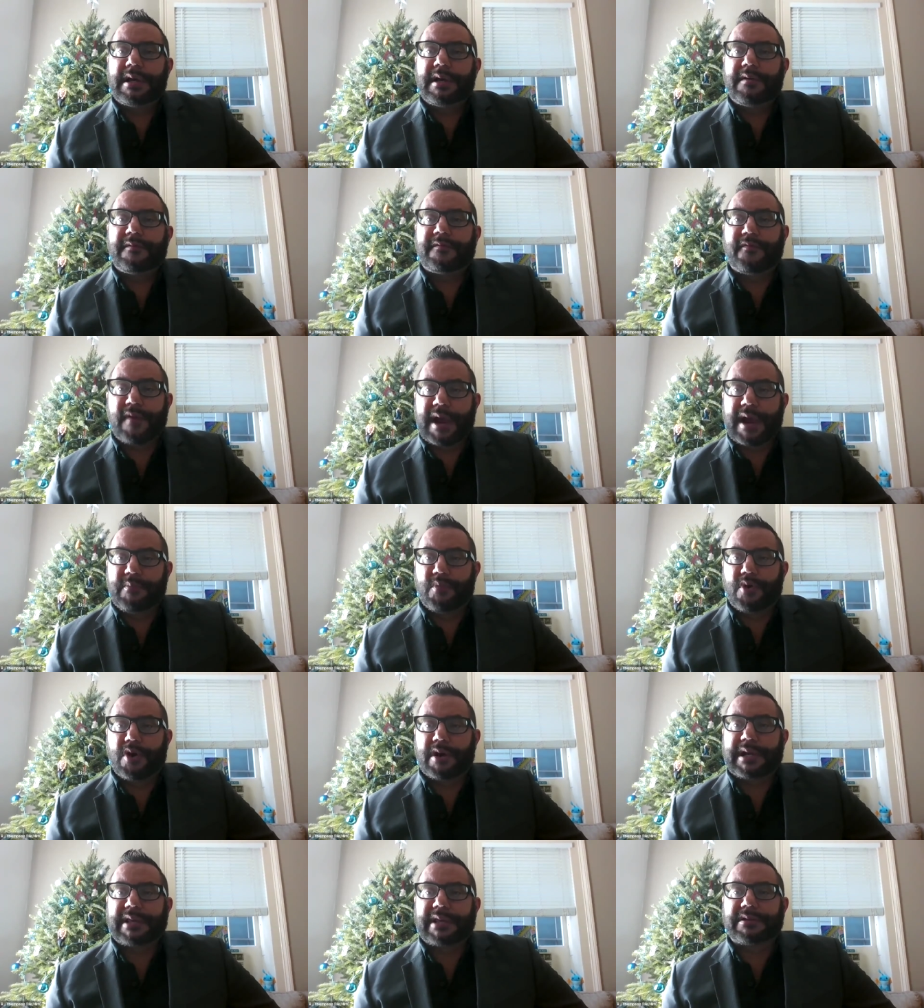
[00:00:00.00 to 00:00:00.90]

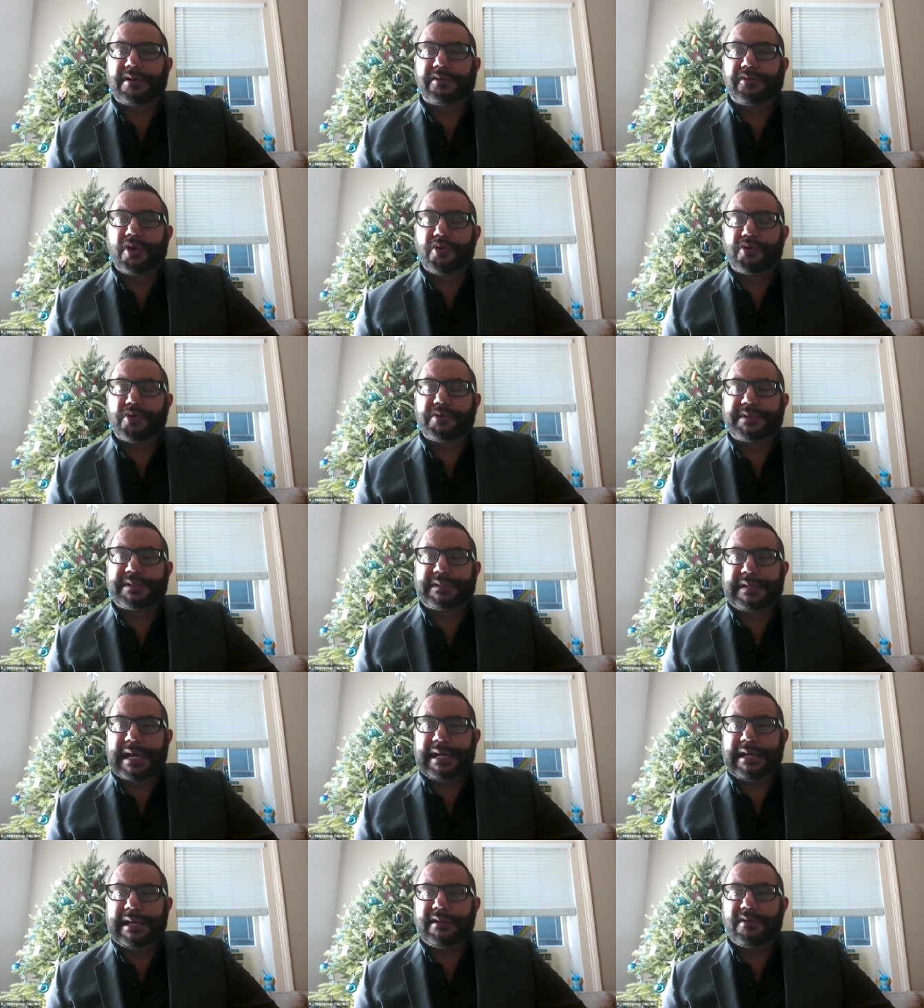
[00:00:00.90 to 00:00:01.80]
framework at the local,
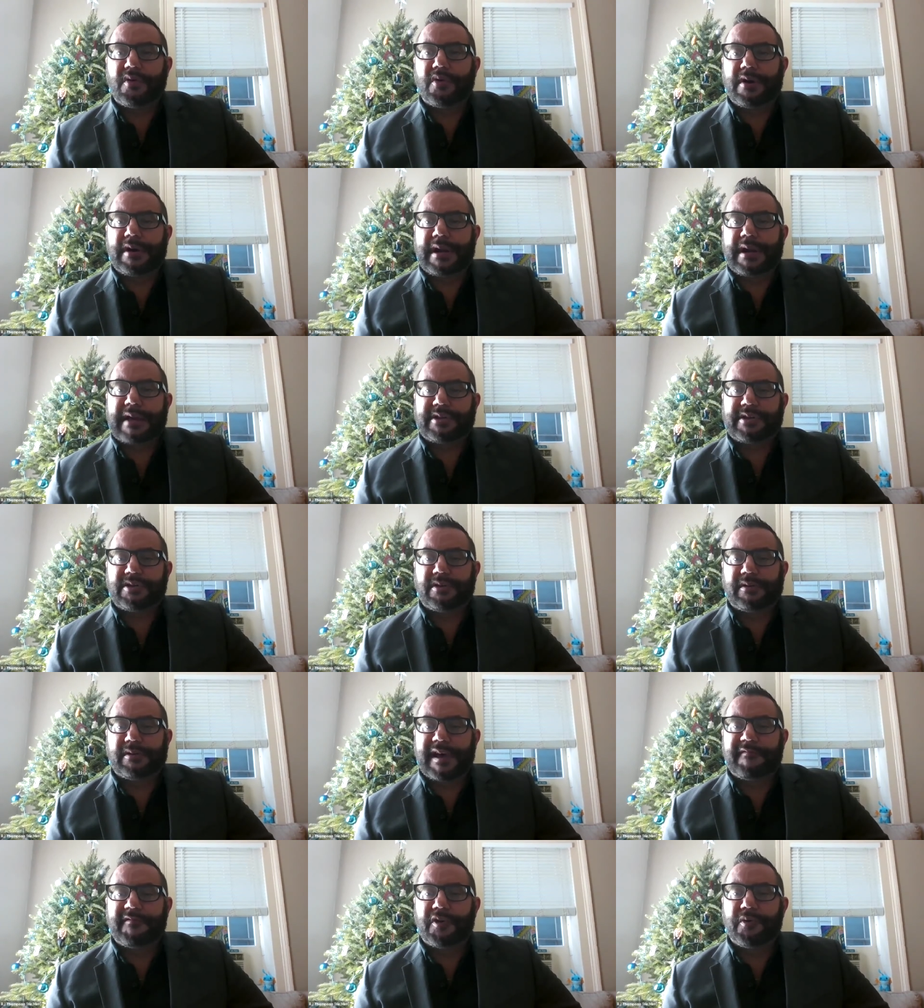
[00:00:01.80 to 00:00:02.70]
state, or national
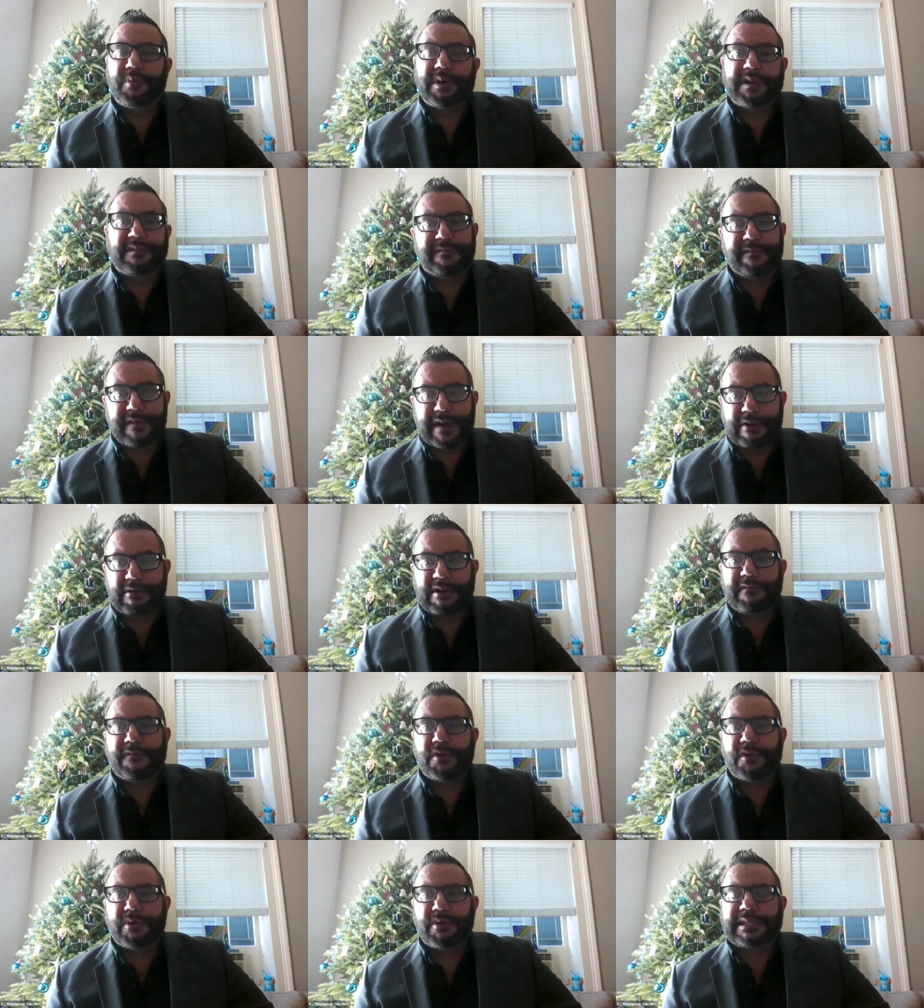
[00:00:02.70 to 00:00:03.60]
level, with very
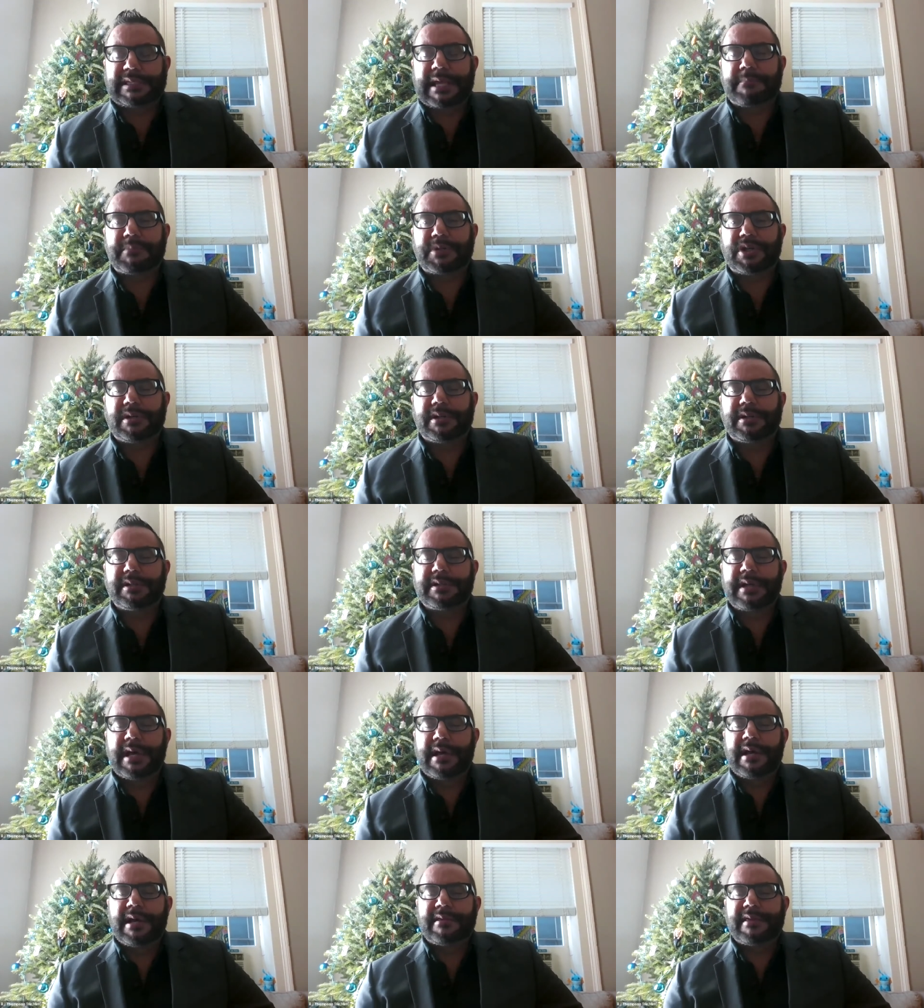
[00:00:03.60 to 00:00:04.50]
few exceptions,
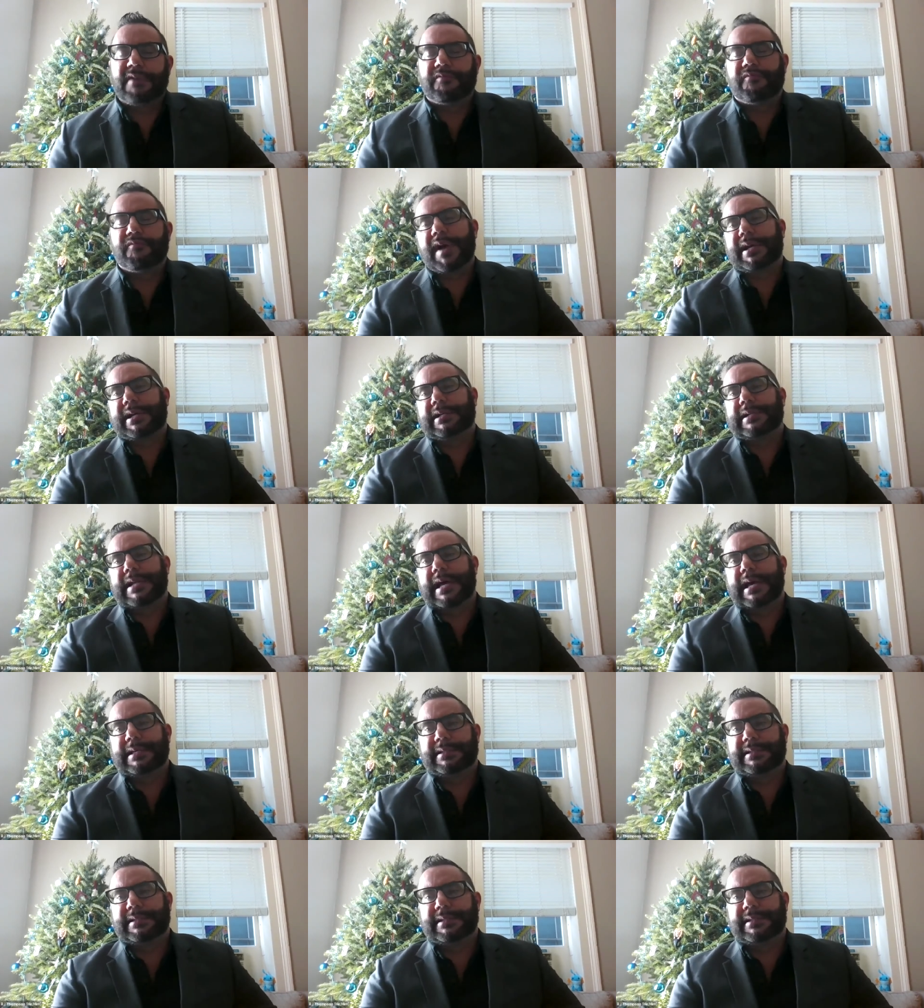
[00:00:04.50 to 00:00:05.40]
that
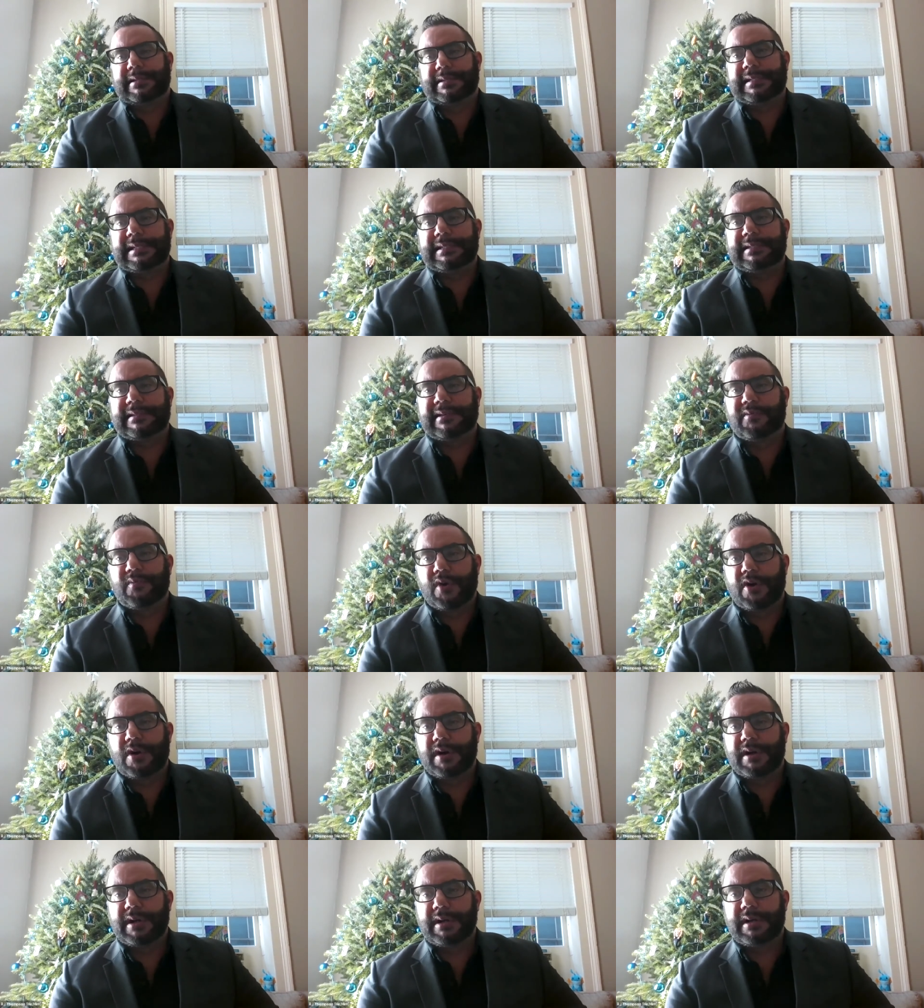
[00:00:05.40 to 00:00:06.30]
recognizes decent
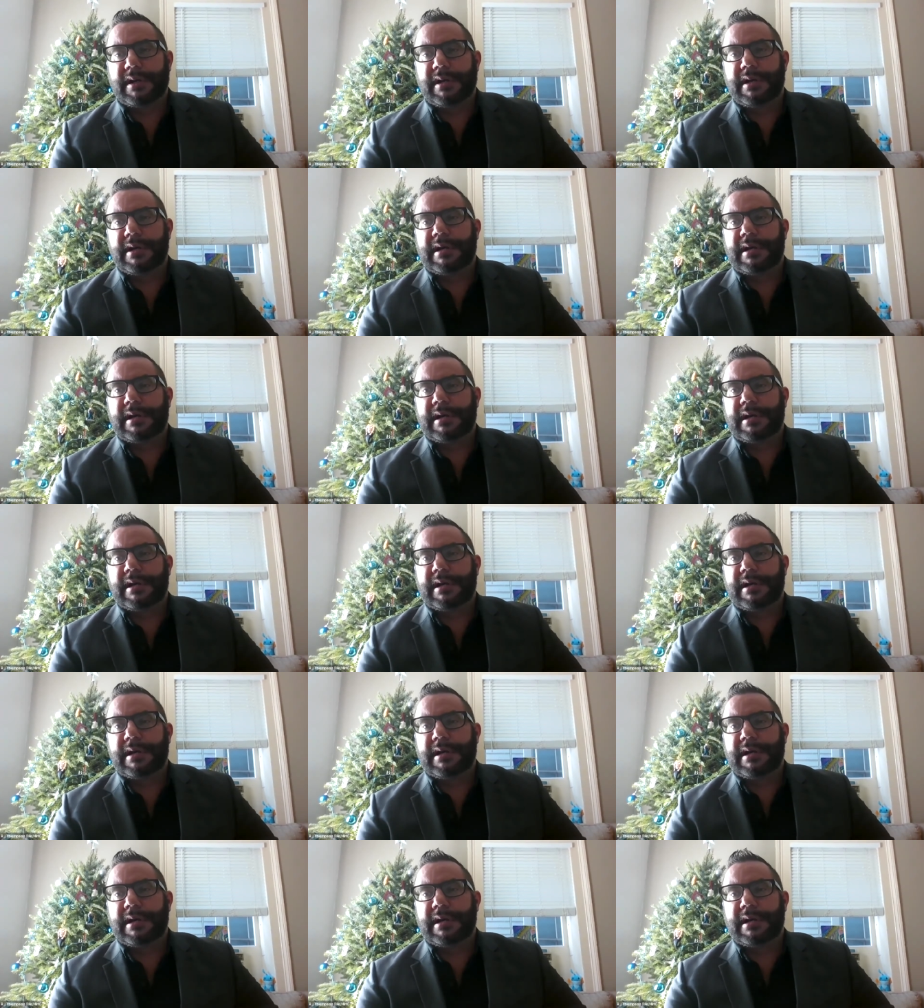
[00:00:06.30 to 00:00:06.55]
work,